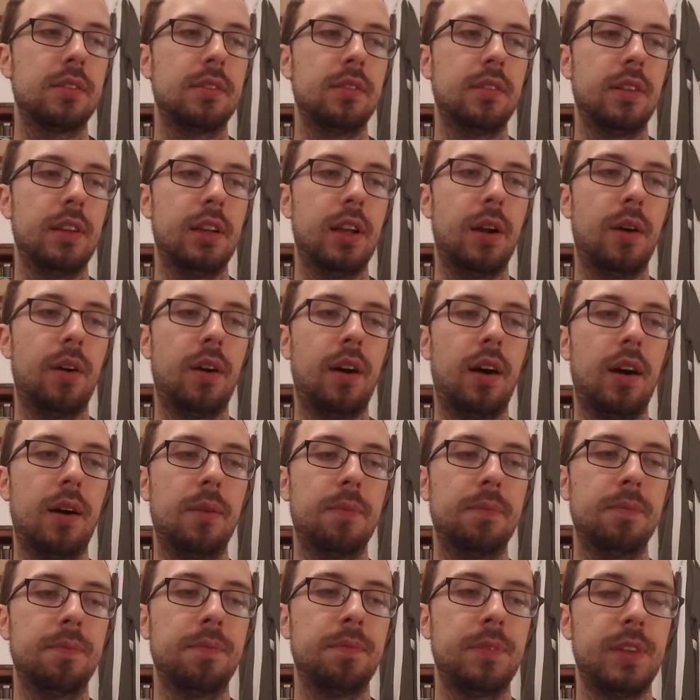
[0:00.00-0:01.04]

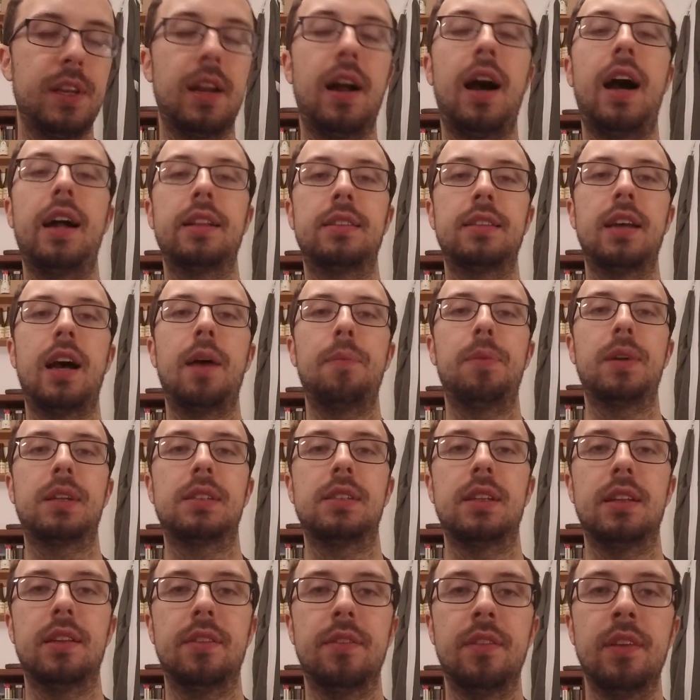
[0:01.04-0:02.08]
hot topics
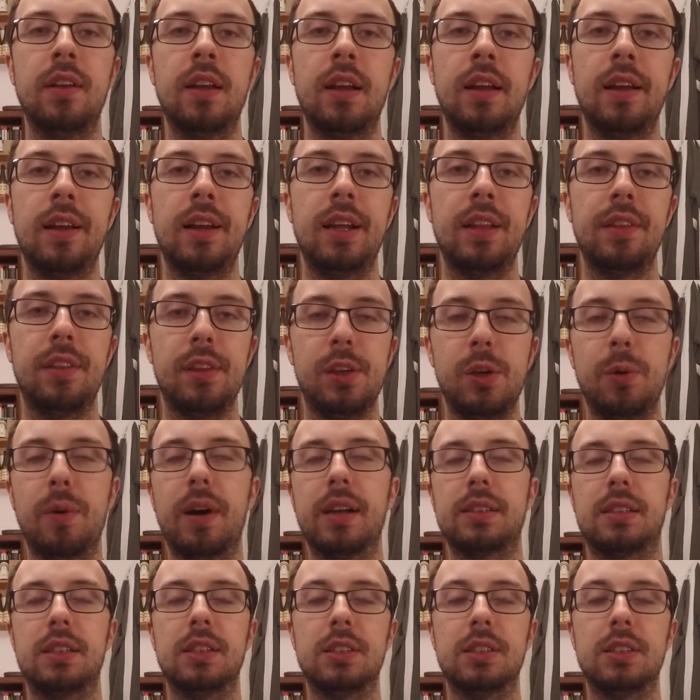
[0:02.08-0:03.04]
in the U.S.